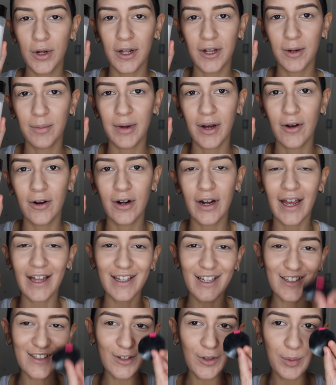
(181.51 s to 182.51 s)
Color Powder
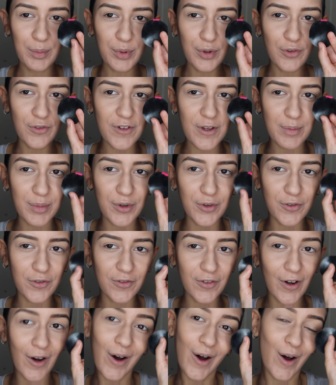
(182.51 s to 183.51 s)
and this little poofy
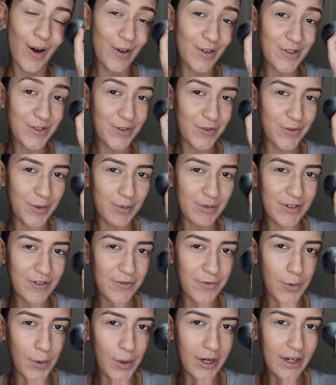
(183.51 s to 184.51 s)
poof also from
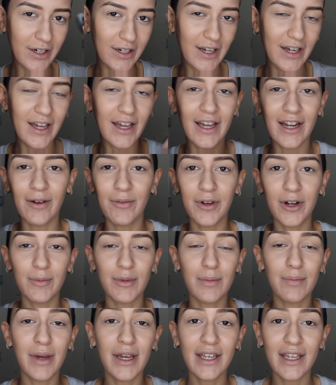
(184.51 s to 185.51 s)
Sephora. And I'm going to
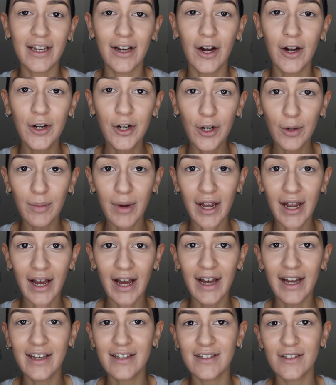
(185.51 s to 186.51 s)
be baking under my
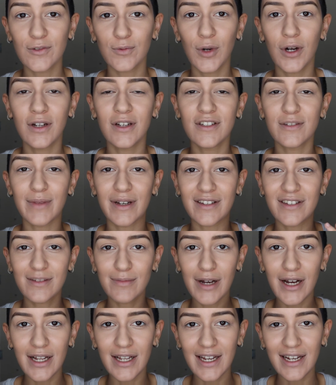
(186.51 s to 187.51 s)
eyes as well as my
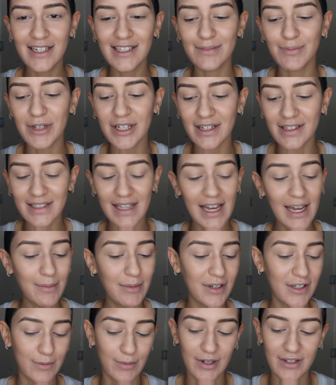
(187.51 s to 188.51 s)
smile lines because I'm
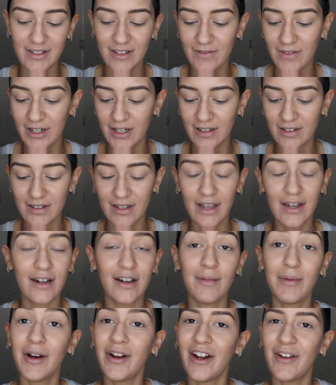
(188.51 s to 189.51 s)
expressive and excited
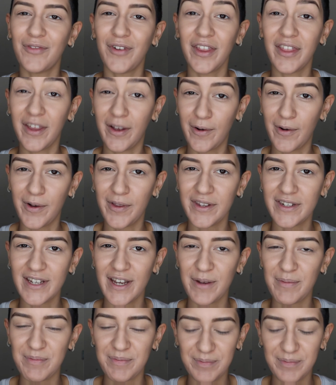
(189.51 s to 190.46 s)
about everything all the time. I'm